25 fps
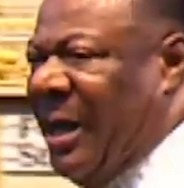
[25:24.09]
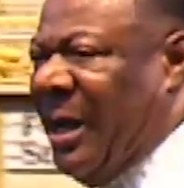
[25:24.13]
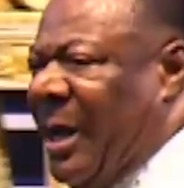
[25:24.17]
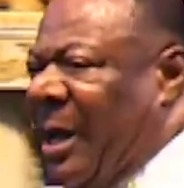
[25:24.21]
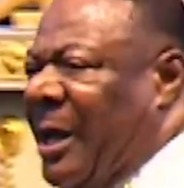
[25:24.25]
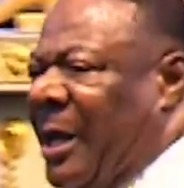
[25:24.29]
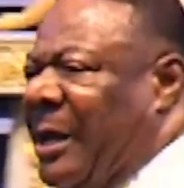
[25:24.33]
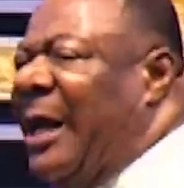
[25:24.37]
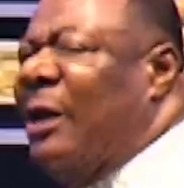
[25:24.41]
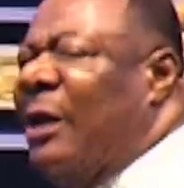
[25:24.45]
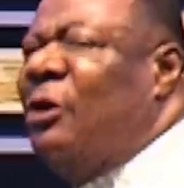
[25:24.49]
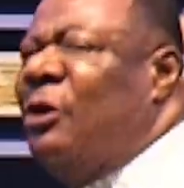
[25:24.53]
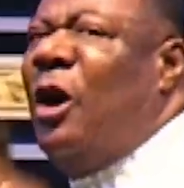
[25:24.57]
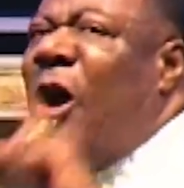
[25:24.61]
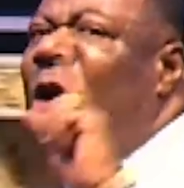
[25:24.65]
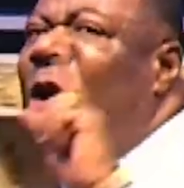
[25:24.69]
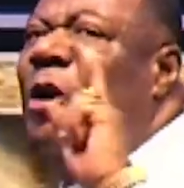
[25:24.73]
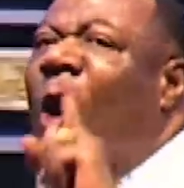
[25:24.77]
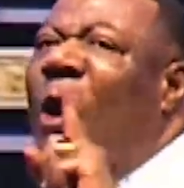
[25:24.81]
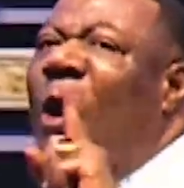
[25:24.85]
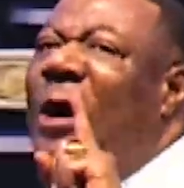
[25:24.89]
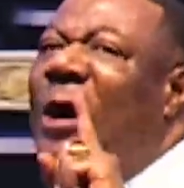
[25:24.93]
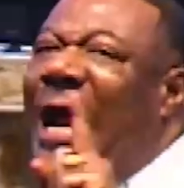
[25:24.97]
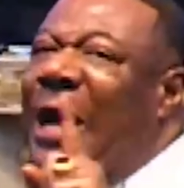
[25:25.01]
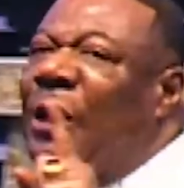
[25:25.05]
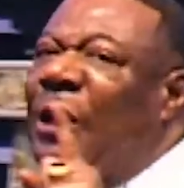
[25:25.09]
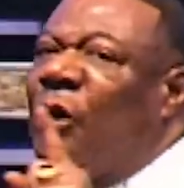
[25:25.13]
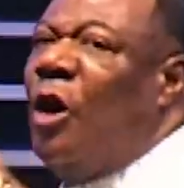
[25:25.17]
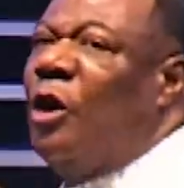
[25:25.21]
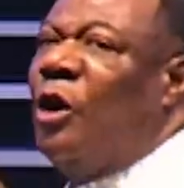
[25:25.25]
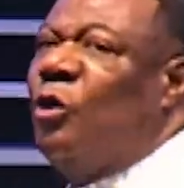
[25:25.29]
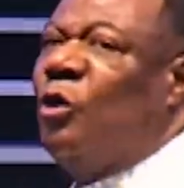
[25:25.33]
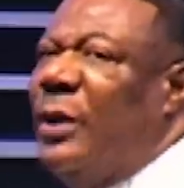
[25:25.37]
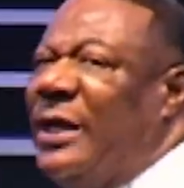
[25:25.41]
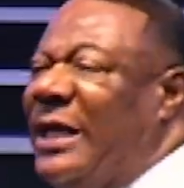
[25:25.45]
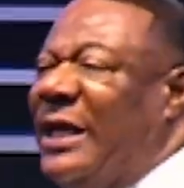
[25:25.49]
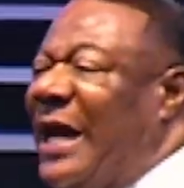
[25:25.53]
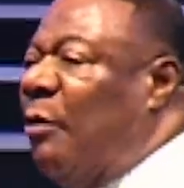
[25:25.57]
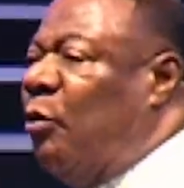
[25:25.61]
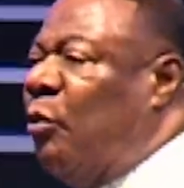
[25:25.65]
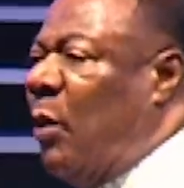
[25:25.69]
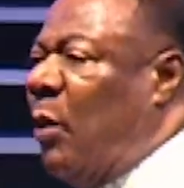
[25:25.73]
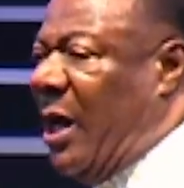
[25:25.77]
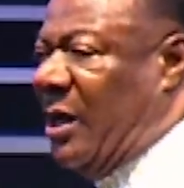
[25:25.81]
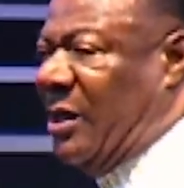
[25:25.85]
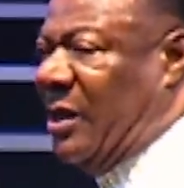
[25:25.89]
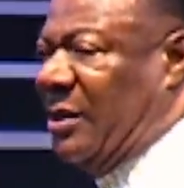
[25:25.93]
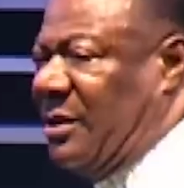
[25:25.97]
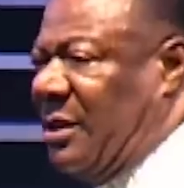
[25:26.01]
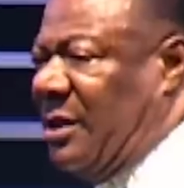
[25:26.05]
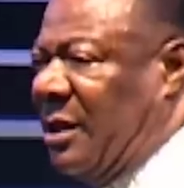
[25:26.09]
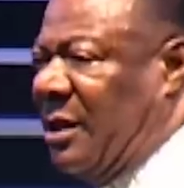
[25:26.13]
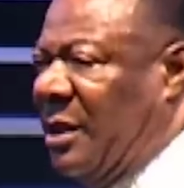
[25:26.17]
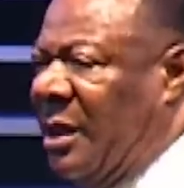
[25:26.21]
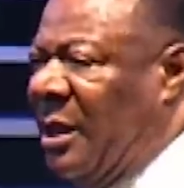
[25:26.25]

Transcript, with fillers: They don't honor God with their wealth.